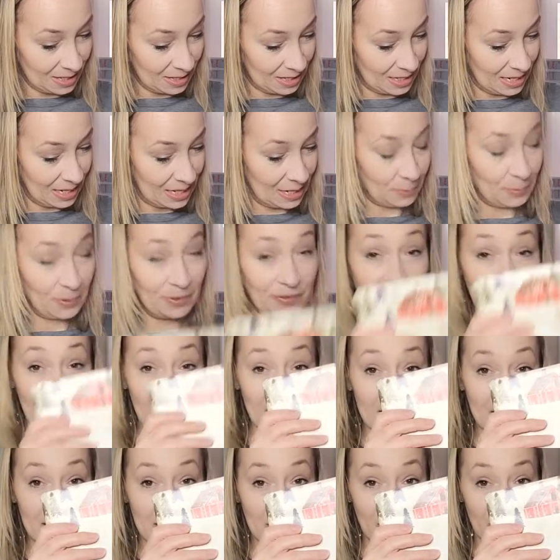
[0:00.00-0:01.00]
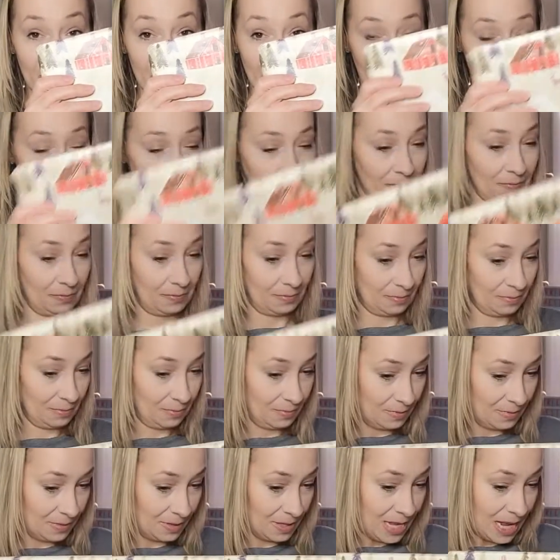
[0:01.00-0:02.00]
And we've got this
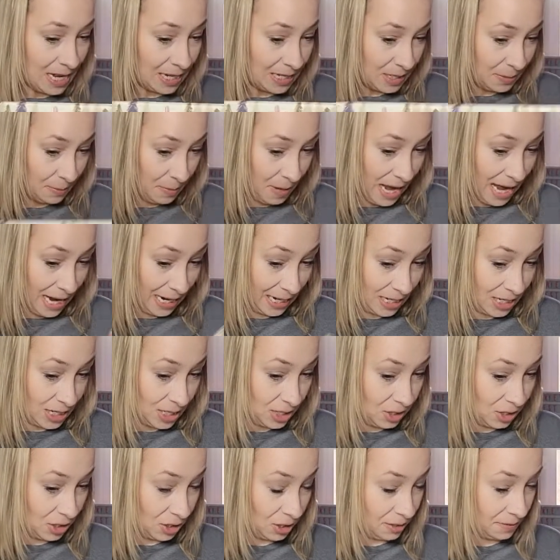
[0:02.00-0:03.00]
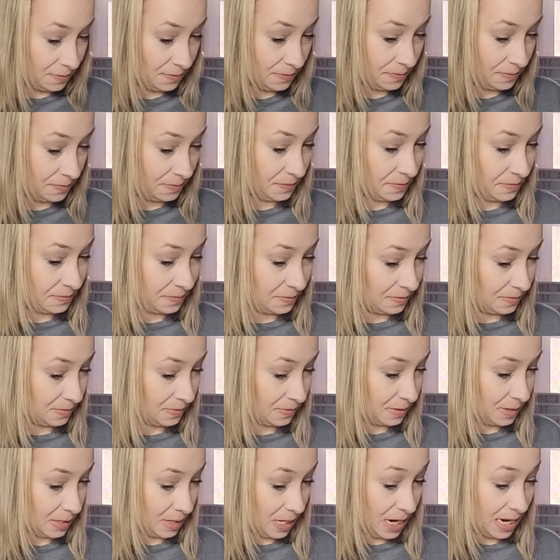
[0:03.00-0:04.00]
next package,
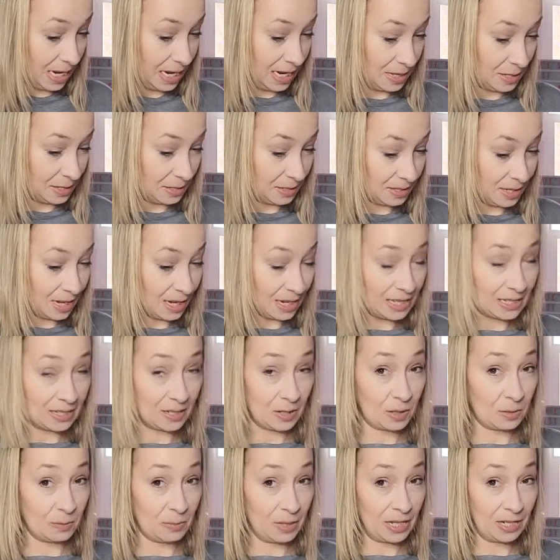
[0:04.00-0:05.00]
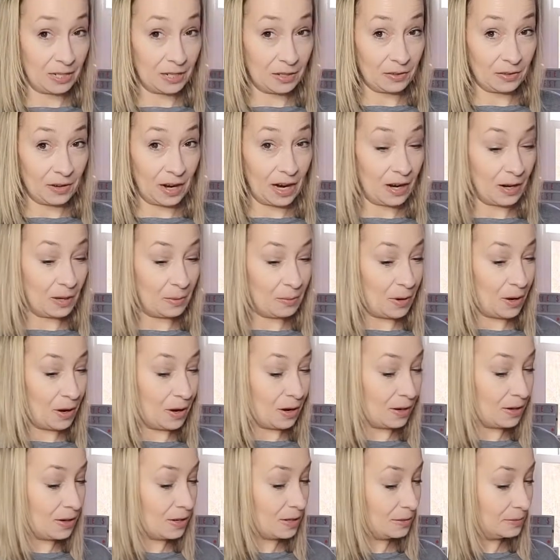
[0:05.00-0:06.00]
and it looks like it's going to be another Harry
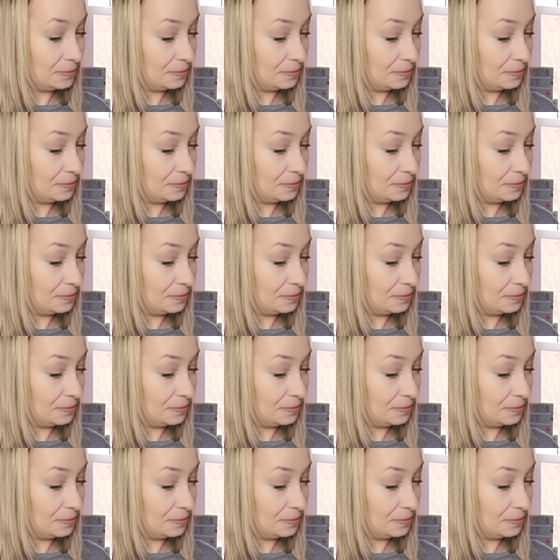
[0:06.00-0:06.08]
Potter.